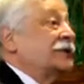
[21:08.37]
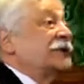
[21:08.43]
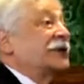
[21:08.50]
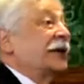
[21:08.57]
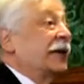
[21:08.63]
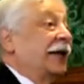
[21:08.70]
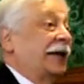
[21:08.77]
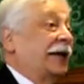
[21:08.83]
to
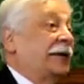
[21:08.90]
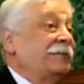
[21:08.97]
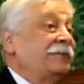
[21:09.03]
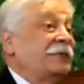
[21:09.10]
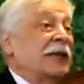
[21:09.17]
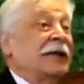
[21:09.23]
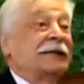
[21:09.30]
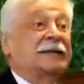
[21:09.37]
say
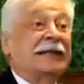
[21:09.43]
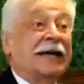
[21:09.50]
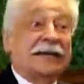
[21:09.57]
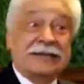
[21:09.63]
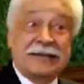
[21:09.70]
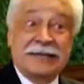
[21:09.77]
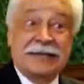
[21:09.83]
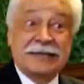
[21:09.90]

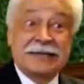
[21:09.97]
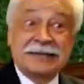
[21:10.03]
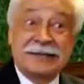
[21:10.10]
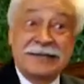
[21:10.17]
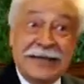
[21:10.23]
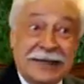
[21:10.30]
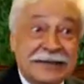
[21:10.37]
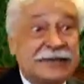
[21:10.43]
that is
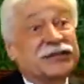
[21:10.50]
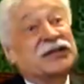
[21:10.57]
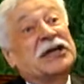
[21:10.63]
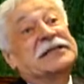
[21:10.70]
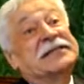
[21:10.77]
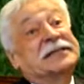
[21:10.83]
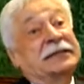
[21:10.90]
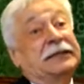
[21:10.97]
not
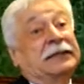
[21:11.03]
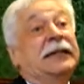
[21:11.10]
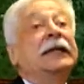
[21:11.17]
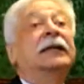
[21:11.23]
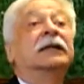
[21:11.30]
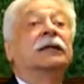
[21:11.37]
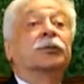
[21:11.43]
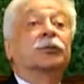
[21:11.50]
just a
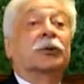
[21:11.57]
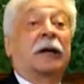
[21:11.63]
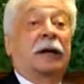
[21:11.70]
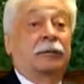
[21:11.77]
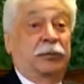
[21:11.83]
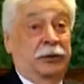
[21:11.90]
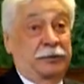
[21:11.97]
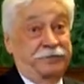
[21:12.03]
legal
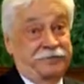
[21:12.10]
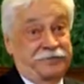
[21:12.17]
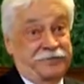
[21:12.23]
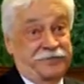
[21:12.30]
problem.